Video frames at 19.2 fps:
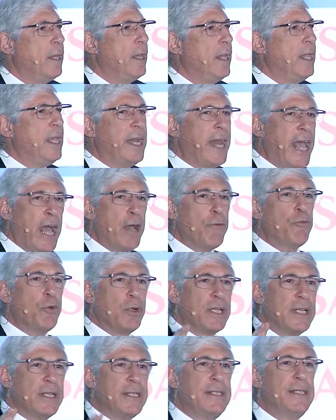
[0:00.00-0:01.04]
In
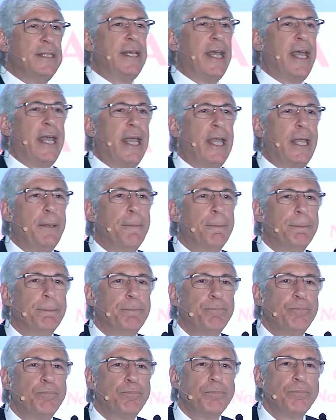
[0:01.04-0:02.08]
Africa today,
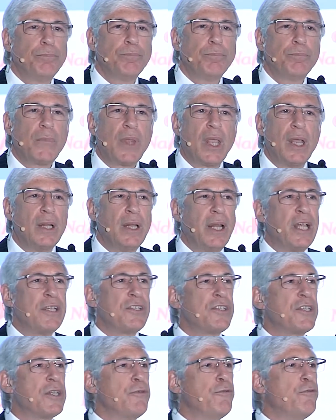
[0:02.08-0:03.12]

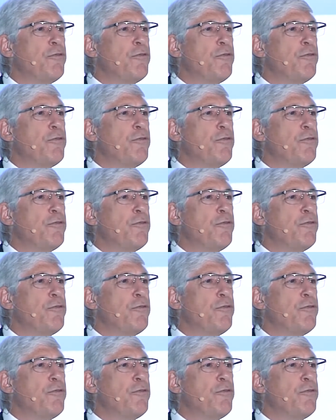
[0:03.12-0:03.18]
less than